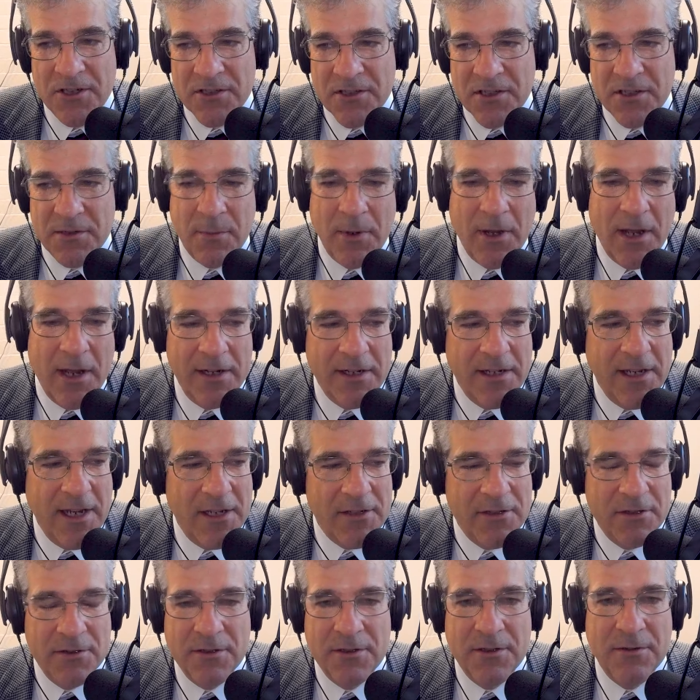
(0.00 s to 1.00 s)
Is this a
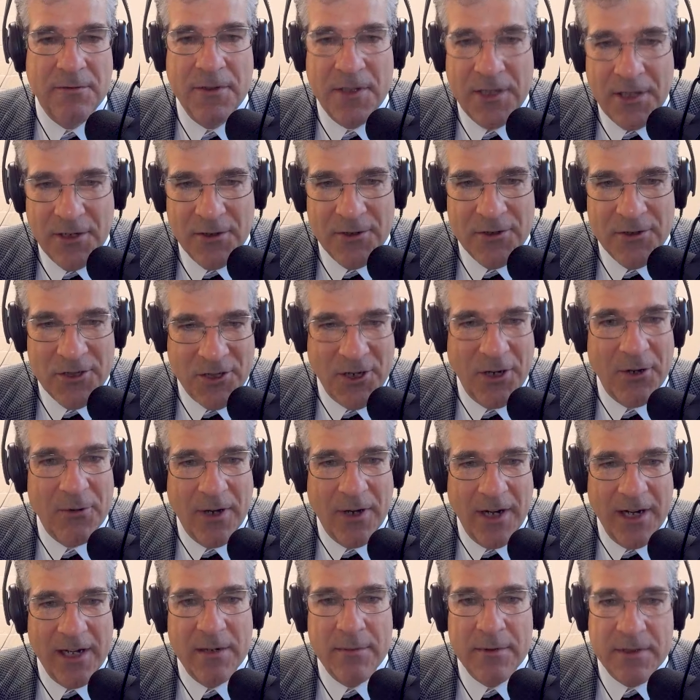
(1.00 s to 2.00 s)
podcast or is this a video show,
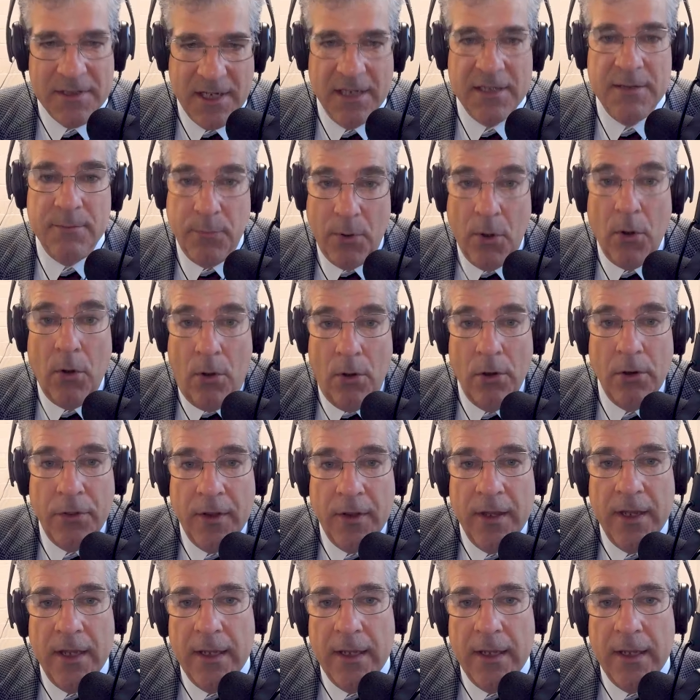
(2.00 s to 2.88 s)
right? It's both.